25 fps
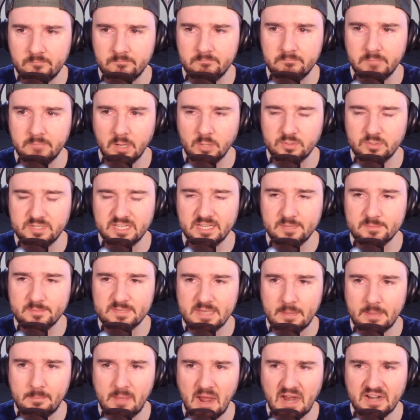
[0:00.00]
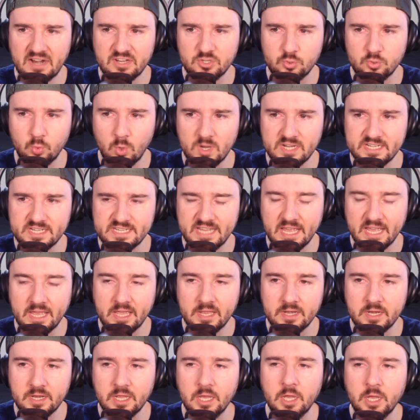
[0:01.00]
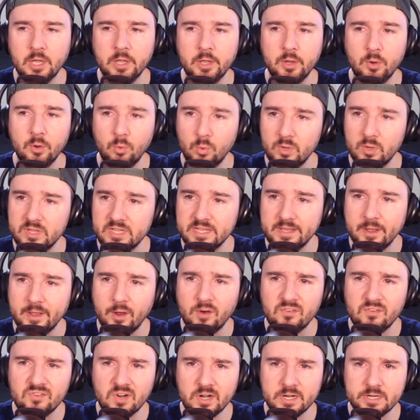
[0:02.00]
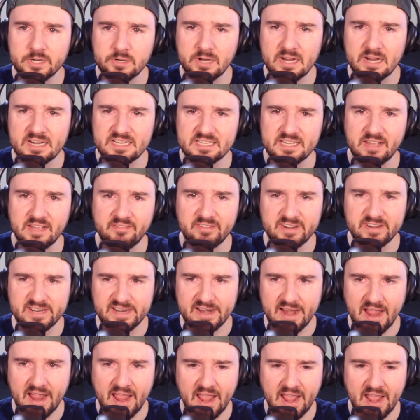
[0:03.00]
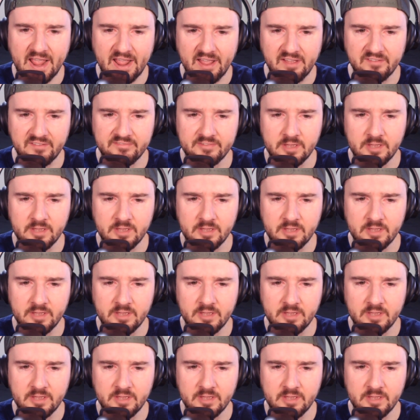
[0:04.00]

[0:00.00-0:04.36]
Both teams at minus 110 with the over under at 7.5.